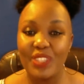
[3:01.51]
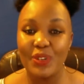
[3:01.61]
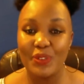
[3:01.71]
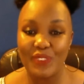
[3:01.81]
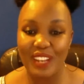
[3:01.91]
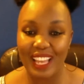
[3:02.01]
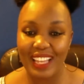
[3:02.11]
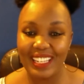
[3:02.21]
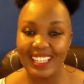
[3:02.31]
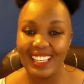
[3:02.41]
of
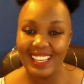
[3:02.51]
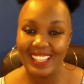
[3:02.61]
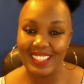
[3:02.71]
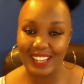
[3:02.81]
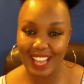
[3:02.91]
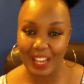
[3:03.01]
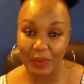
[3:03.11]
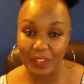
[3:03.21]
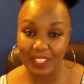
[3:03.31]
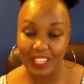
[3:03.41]
learning the
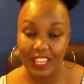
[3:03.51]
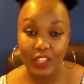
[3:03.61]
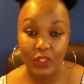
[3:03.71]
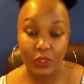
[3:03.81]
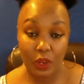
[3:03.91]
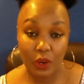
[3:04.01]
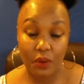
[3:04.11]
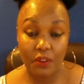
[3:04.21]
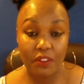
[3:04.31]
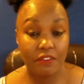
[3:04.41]
language.
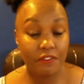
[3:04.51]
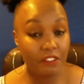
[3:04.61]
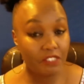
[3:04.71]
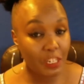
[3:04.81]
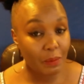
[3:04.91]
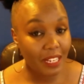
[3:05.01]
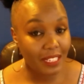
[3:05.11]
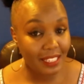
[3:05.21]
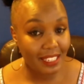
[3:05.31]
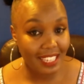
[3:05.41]
So 15
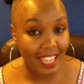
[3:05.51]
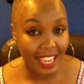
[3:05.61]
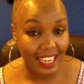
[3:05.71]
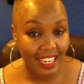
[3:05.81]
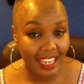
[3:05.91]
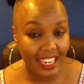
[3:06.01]
minutes a day.